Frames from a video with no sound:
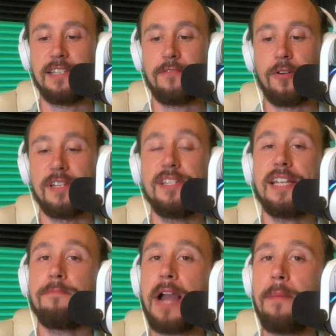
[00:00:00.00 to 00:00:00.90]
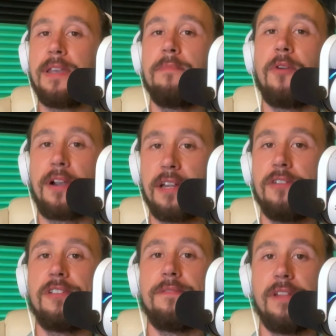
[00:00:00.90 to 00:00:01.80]
of course, and that's probably more
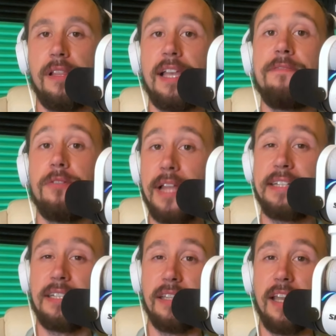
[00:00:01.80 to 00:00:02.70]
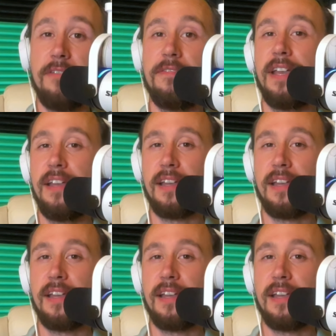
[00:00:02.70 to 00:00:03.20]
conducive to the life you'd like to live,